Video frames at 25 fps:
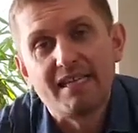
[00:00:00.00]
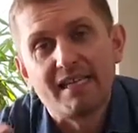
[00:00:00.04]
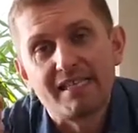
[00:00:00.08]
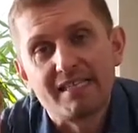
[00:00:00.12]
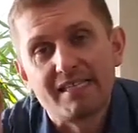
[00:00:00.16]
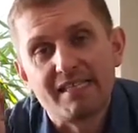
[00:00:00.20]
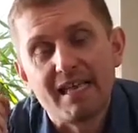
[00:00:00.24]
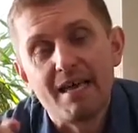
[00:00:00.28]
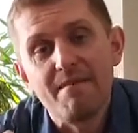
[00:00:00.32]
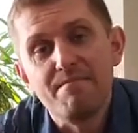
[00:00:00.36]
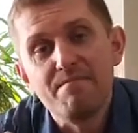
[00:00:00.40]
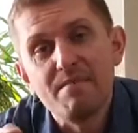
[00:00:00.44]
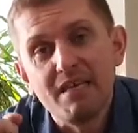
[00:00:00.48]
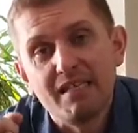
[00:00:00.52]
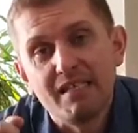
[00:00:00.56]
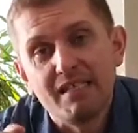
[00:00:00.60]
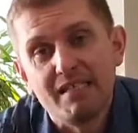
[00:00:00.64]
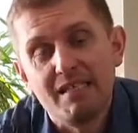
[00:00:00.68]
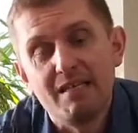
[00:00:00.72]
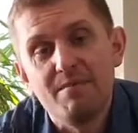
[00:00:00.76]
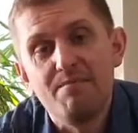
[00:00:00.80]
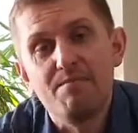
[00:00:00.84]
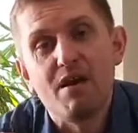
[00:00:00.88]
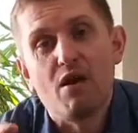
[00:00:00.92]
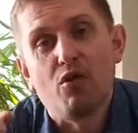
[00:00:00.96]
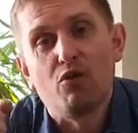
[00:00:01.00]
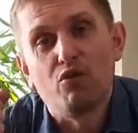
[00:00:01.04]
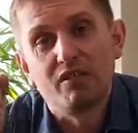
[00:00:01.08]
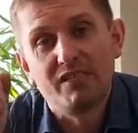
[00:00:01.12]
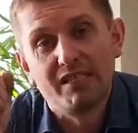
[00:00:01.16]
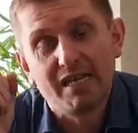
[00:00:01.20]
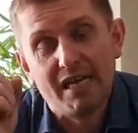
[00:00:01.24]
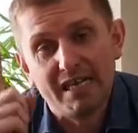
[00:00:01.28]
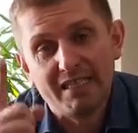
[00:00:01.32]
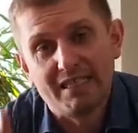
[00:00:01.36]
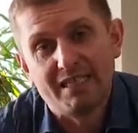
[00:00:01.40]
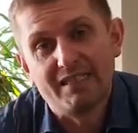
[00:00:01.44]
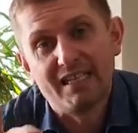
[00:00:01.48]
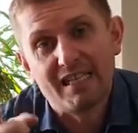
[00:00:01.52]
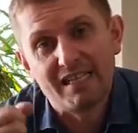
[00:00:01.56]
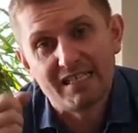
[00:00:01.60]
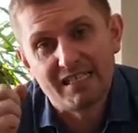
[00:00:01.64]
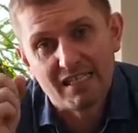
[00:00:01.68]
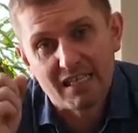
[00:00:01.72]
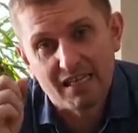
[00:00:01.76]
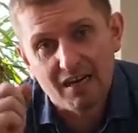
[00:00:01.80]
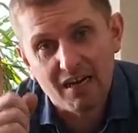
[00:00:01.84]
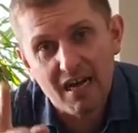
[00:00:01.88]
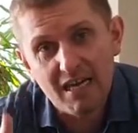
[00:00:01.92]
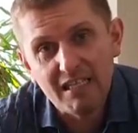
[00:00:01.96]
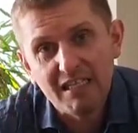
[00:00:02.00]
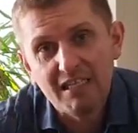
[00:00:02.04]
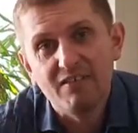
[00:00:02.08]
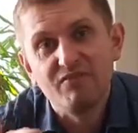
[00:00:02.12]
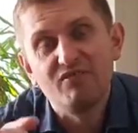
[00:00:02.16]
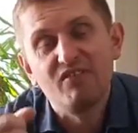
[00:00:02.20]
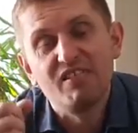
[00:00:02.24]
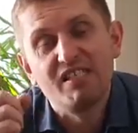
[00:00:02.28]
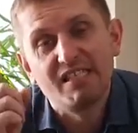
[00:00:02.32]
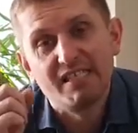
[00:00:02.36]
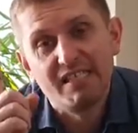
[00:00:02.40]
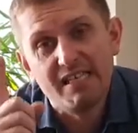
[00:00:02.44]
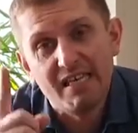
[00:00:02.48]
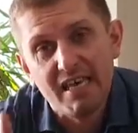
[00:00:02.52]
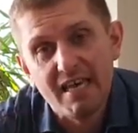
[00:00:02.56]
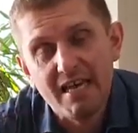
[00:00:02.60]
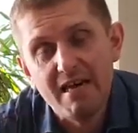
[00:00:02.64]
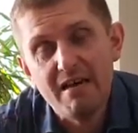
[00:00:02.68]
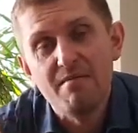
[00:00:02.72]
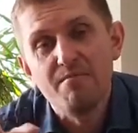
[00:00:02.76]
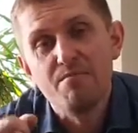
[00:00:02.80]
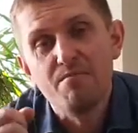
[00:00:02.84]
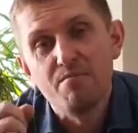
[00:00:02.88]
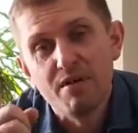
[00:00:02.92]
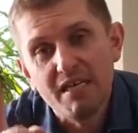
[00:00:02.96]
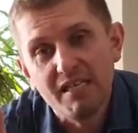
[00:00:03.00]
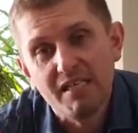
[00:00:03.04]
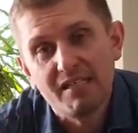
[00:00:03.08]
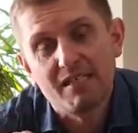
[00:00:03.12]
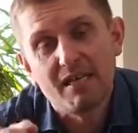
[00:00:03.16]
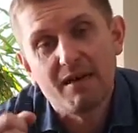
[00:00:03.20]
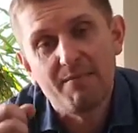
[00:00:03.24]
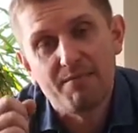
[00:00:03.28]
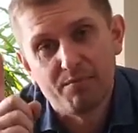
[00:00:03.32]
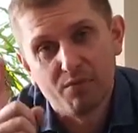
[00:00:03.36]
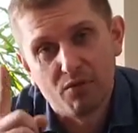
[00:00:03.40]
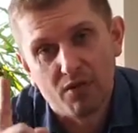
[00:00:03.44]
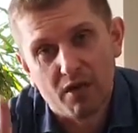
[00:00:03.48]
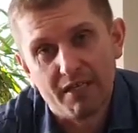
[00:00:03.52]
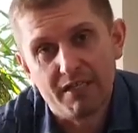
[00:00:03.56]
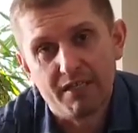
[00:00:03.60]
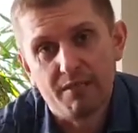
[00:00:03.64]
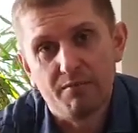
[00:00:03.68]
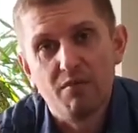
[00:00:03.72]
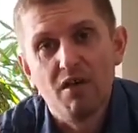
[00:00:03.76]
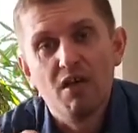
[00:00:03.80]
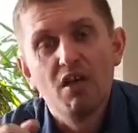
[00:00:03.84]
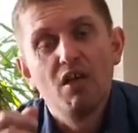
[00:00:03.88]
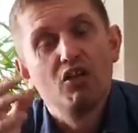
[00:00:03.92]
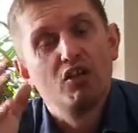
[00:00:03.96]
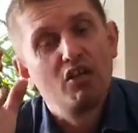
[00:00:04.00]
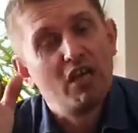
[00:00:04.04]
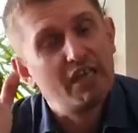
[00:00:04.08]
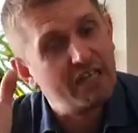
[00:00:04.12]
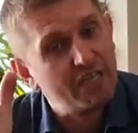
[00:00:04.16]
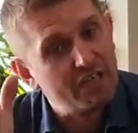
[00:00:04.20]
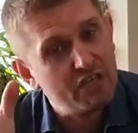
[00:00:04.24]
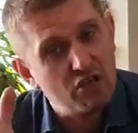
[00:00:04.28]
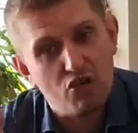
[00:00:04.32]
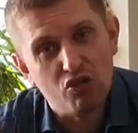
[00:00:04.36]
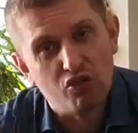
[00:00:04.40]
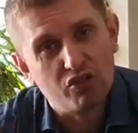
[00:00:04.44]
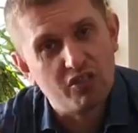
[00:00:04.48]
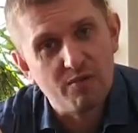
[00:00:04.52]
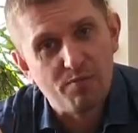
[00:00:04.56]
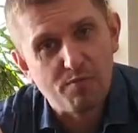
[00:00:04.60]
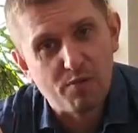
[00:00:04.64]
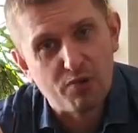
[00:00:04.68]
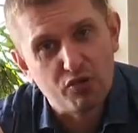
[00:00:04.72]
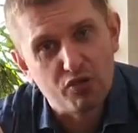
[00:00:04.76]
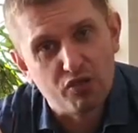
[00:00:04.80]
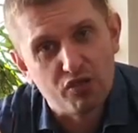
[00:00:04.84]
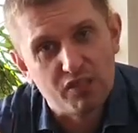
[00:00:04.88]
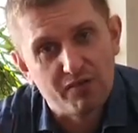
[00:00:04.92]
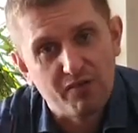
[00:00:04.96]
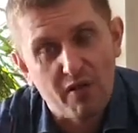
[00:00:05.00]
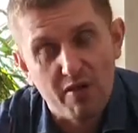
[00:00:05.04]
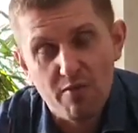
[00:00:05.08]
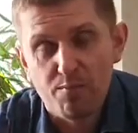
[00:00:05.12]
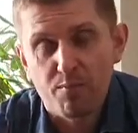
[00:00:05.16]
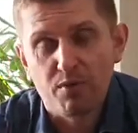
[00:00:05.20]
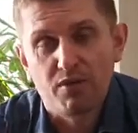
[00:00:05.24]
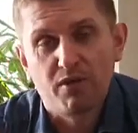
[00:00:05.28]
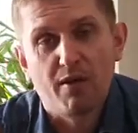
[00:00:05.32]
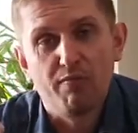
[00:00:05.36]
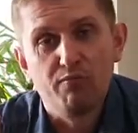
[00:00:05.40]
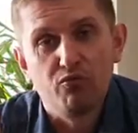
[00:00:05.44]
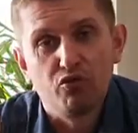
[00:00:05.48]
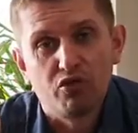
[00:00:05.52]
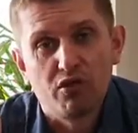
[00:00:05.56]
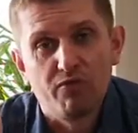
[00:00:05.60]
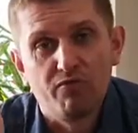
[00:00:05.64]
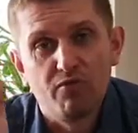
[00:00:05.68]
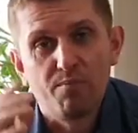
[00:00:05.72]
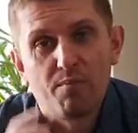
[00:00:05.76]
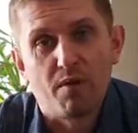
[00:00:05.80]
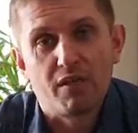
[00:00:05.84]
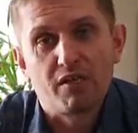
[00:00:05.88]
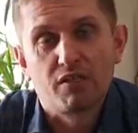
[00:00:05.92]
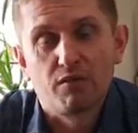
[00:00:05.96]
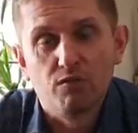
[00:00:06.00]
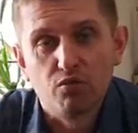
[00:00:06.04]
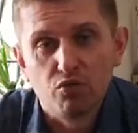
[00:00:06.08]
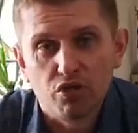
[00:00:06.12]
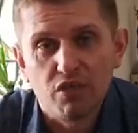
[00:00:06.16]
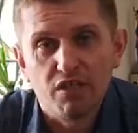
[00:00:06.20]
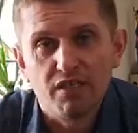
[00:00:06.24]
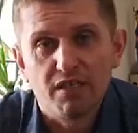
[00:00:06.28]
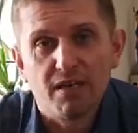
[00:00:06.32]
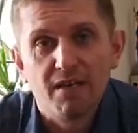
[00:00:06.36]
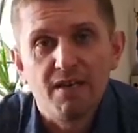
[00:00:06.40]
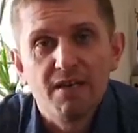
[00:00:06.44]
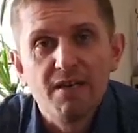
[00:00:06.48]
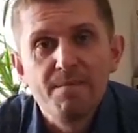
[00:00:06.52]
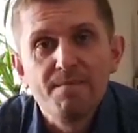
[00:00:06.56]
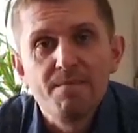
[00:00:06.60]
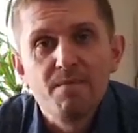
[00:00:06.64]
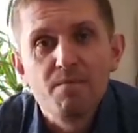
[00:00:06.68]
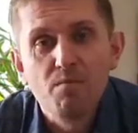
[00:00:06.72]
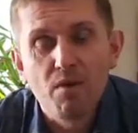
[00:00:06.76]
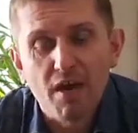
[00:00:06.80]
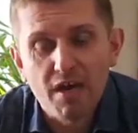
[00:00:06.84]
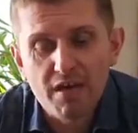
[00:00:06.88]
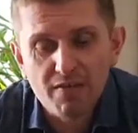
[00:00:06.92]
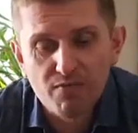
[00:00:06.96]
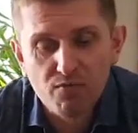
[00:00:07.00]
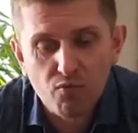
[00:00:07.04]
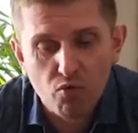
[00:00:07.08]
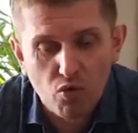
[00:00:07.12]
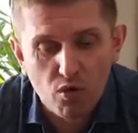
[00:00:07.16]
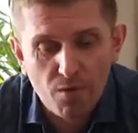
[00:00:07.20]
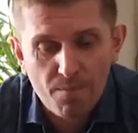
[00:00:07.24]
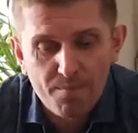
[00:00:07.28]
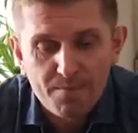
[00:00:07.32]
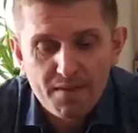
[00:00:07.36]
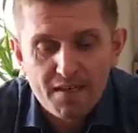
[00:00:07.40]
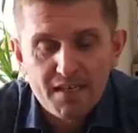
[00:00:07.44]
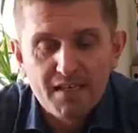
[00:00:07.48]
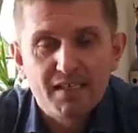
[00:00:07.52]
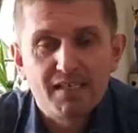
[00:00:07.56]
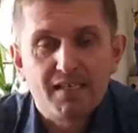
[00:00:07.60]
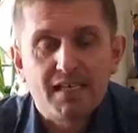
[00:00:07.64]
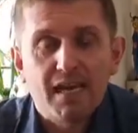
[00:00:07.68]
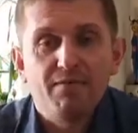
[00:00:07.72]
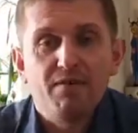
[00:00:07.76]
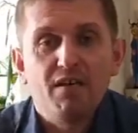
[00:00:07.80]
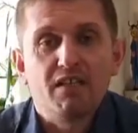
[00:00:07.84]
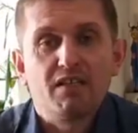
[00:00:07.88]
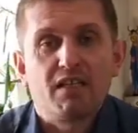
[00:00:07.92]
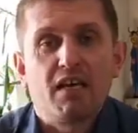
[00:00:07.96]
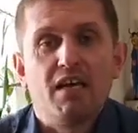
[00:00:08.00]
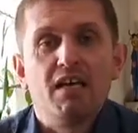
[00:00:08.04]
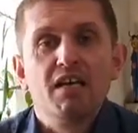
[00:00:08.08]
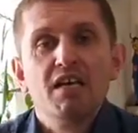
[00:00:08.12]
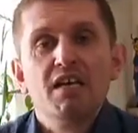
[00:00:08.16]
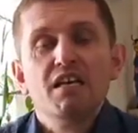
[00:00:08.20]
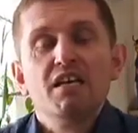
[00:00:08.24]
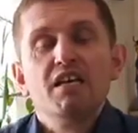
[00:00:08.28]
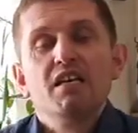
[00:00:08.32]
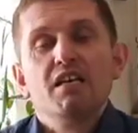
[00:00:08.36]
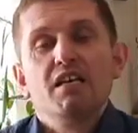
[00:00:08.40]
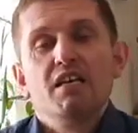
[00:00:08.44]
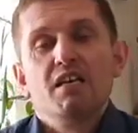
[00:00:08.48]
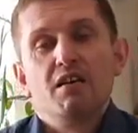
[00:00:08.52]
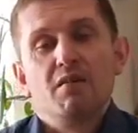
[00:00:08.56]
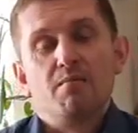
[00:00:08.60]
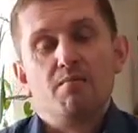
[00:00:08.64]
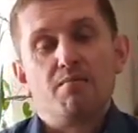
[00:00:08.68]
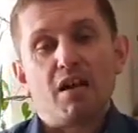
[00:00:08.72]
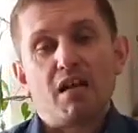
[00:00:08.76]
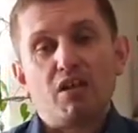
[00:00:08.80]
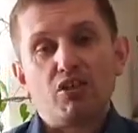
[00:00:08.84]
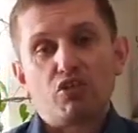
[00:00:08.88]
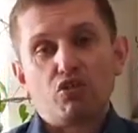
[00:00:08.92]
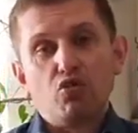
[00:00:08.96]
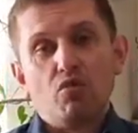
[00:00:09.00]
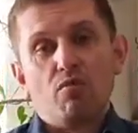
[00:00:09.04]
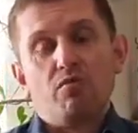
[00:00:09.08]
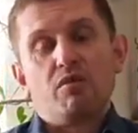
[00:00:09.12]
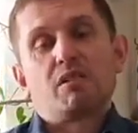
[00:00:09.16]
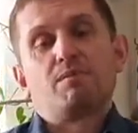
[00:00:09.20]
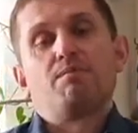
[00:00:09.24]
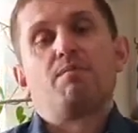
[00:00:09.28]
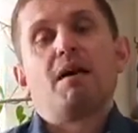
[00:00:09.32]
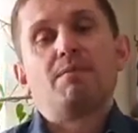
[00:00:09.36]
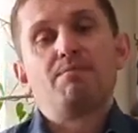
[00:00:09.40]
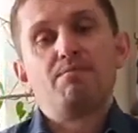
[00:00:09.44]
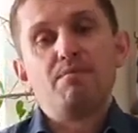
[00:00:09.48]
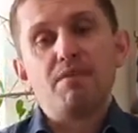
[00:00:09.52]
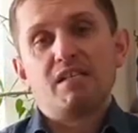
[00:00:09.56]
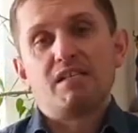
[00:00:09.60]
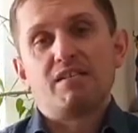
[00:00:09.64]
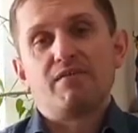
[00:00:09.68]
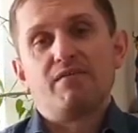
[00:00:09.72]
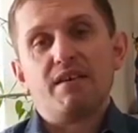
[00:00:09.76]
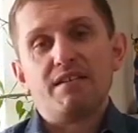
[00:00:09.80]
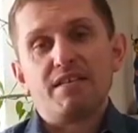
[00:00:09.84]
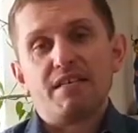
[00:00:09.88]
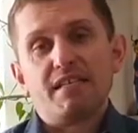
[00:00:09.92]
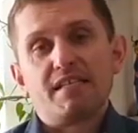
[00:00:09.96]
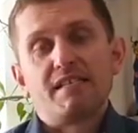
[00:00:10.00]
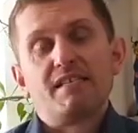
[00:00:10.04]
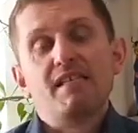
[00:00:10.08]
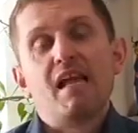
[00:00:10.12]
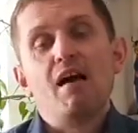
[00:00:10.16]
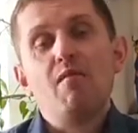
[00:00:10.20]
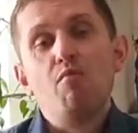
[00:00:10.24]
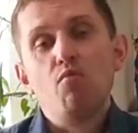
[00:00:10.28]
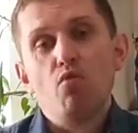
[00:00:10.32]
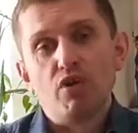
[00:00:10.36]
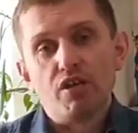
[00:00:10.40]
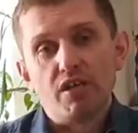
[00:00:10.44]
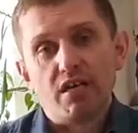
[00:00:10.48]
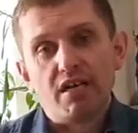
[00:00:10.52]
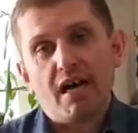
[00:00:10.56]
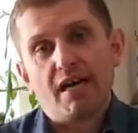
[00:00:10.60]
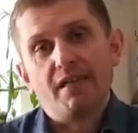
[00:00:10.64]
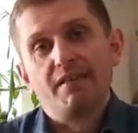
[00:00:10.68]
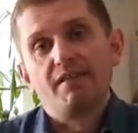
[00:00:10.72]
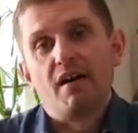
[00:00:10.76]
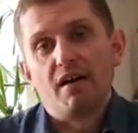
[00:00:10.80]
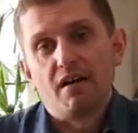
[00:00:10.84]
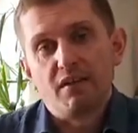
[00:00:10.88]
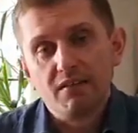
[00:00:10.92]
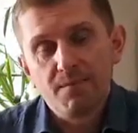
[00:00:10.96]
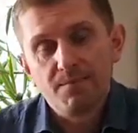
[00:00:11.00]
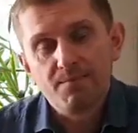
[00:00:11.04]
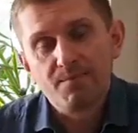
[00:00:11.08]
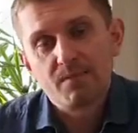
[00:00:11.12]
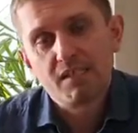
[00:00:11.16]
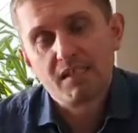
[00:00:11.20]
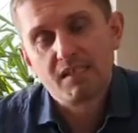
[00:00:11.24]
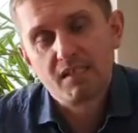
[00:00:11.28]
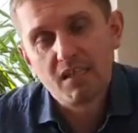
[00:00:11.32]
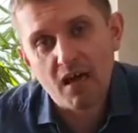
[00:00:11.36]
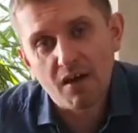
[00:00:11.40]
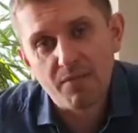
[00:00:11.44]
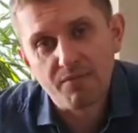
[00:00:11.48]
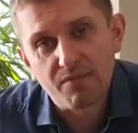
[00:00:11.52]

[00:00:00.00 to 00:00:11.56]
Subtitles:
on itself here for it all of us will pay. I hope you not against that because you will follow my counsel. I ask you subscribe for my channel. Put husky put necessarily.